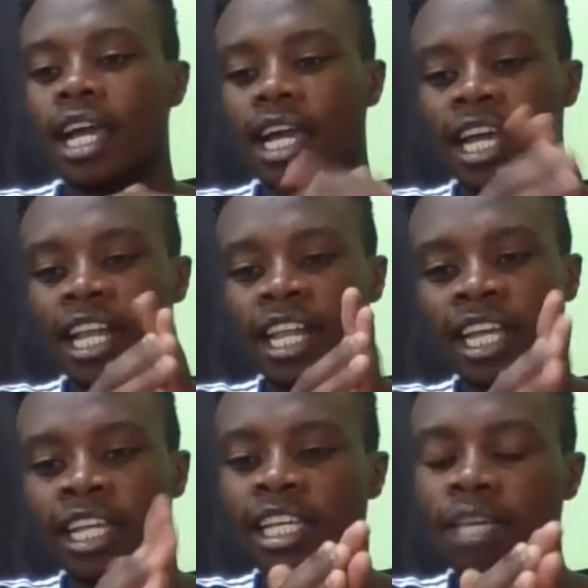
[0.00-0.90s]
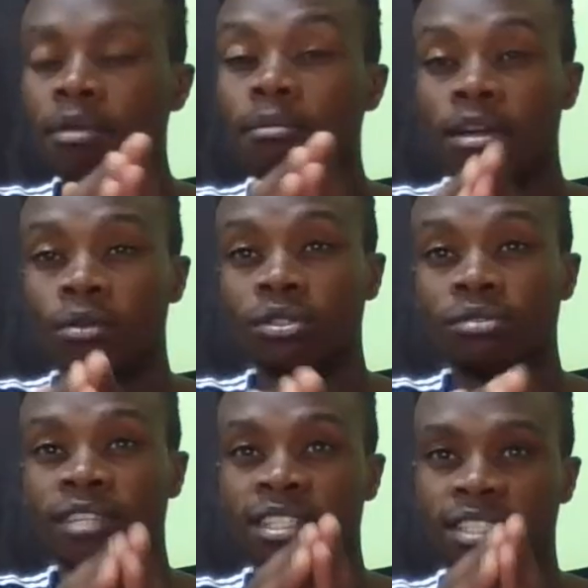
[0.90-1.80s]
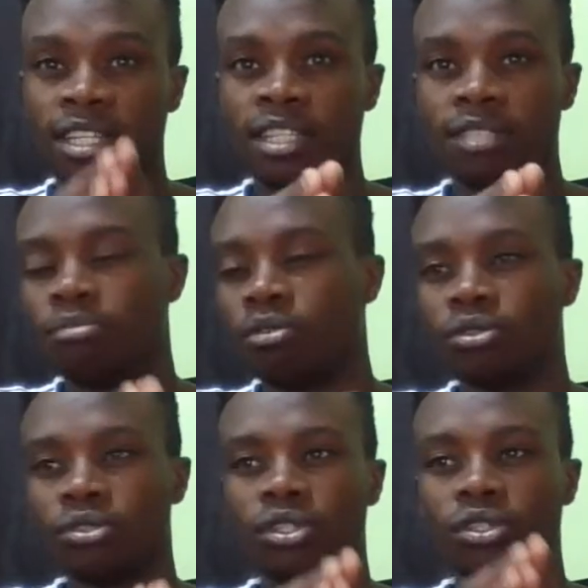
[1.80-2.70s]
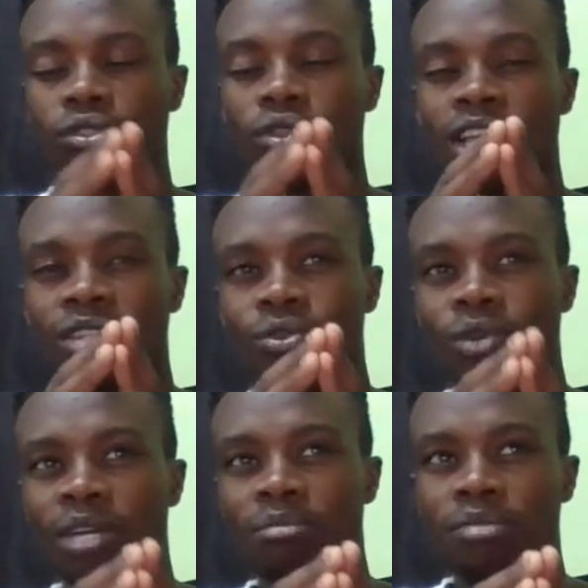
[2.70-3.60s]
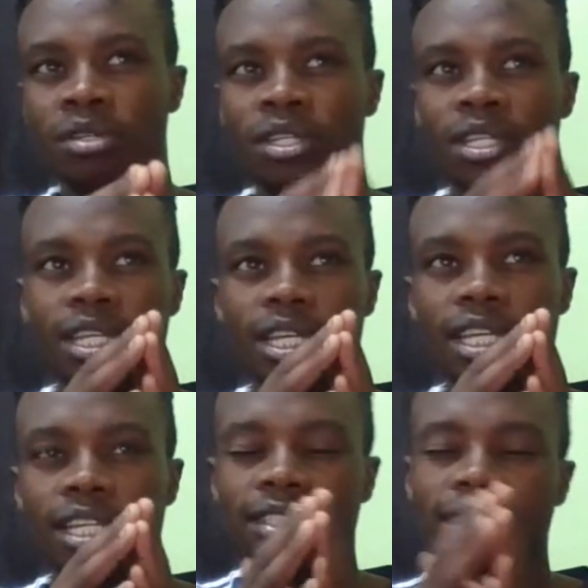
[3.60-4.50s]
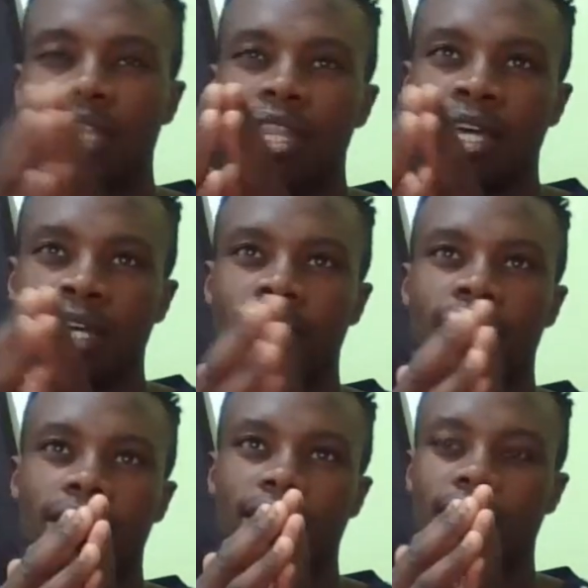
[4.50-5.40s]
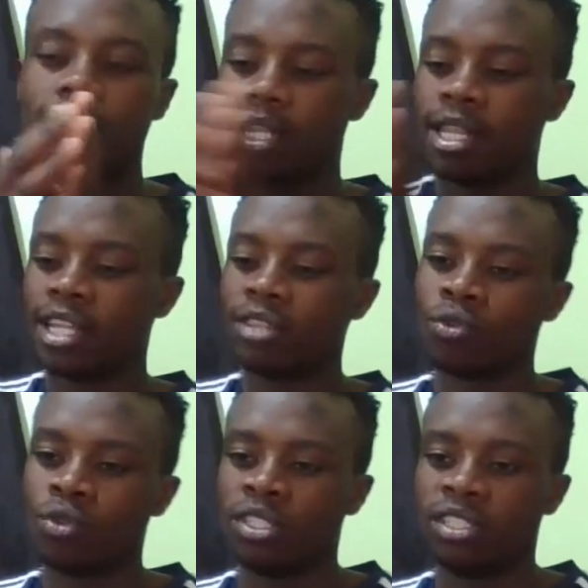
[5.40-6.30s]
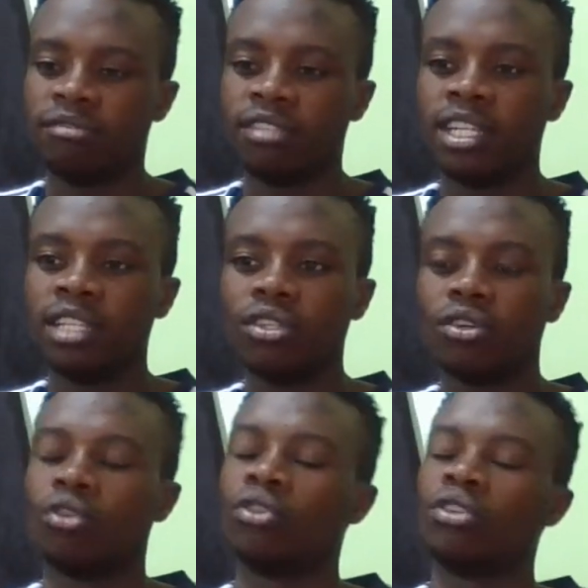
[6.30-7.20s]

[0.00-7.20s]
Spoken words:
I like keeping my rules very straight because so that you can be, it's either that rule is evident or